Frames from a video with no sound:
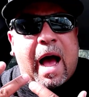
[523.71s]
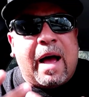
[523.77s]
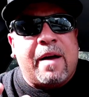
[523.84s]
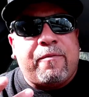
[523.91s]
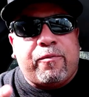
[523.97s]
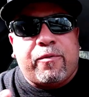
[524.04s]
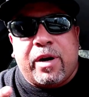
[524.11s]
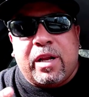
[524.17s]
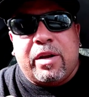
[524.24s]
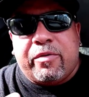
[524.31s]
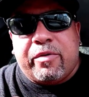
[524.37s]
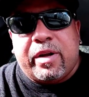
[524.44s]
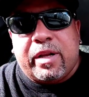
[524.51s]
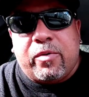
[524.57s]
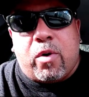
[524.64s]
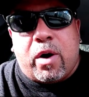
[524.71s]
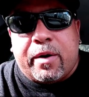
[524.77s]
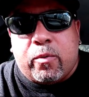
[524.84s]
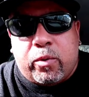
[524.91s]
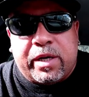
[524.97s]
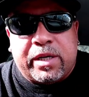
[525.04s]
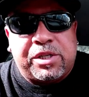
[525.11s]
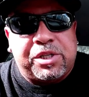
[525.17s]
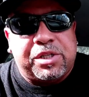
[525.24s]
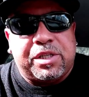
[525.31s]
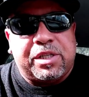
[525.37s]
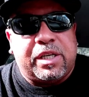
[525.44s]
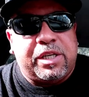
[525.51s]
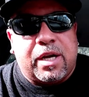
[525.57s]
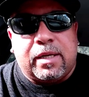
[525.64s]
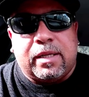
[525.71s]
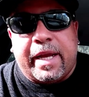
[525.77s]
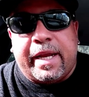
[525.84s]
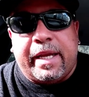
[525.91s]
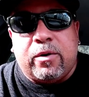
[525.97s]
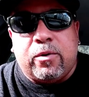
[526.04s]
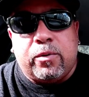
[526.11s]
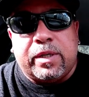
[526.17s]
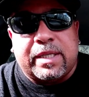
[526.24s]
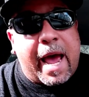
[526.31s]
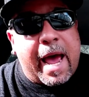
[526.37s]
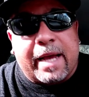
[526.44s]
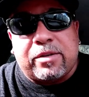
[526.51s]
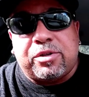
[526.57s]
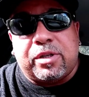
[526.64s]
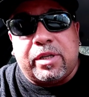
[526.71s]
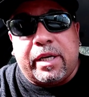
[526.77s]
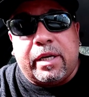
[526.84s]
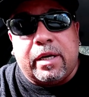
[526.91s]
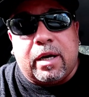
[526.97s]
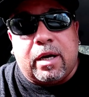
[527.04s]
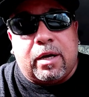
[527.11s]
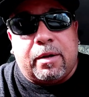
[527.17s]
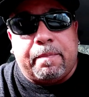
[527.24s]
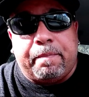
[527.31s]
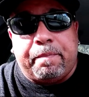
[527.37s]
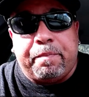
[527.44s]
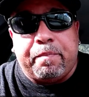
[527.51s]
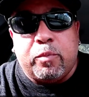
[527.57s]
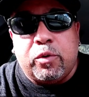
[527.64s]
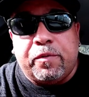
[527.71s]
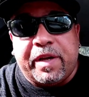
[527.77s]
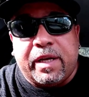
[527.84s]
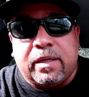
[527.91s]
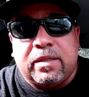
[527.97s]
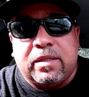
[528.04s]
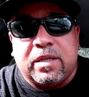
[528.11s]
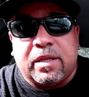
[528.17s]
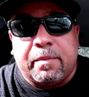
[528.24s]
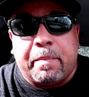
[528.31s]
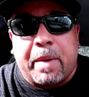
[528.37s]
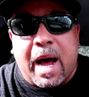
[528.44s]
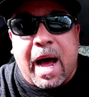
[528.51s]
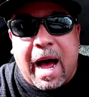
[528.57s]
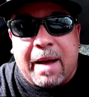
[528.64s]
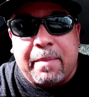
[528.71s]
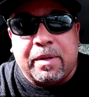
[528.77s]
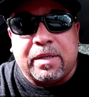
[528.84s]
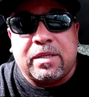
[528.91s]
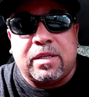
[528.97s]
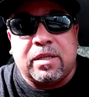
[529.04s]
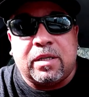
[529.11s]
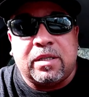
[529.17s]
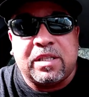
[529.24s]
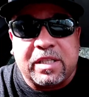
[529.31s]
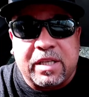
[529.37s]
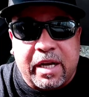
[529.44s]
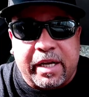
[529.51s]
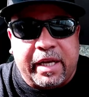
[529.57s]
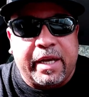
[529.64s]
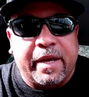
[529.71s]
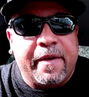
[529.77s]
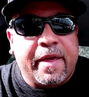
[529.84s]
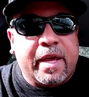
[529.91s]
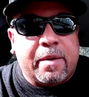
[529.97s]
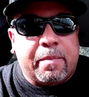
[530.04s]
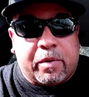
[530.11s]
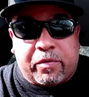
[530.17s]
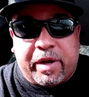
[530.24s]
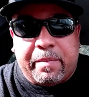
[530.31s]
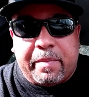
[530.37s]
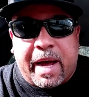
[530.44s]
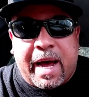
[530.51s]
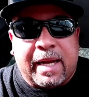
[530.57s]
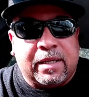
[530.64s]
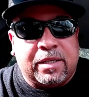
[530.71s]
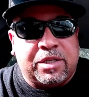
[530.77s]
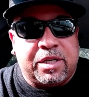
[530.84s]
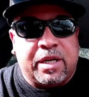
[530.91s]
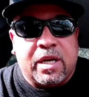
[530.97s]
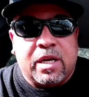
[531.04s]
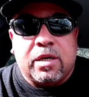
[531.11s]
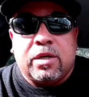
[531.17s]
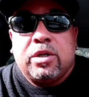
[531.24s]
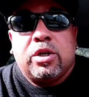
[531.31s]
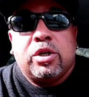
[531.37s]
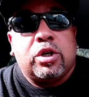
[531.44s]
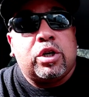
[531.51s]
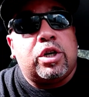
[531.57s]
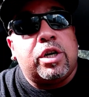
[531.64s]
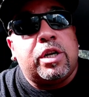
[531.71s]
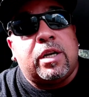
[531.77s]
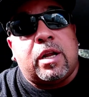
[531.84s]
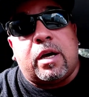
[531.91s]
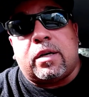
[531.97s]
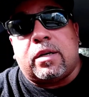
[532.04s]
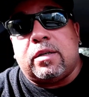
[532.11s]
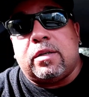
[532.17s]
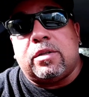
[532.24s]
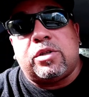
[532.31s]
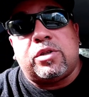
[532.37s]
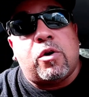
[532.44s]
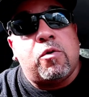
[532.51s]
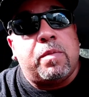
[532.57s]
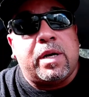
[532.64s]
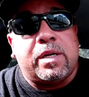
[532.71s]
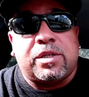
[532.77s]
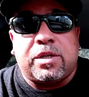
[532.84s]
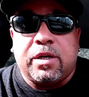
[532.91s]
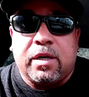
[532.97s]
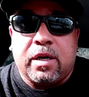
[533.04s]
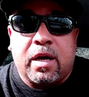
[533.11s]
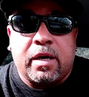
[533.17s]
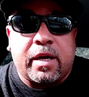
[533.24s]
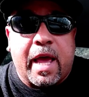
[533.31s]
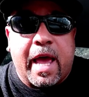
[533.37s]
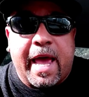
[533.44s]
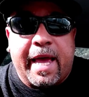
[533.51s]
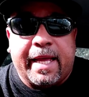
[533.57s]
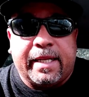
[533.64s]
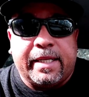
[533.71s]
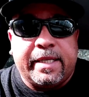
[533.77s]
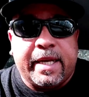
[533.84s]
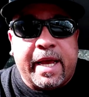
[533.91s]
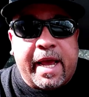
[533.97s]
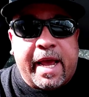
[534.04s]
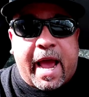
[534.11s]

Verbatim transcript: I really want to wish the young lady who is actually moving to the Bahamas to study marine biology good luck. So much good luck. And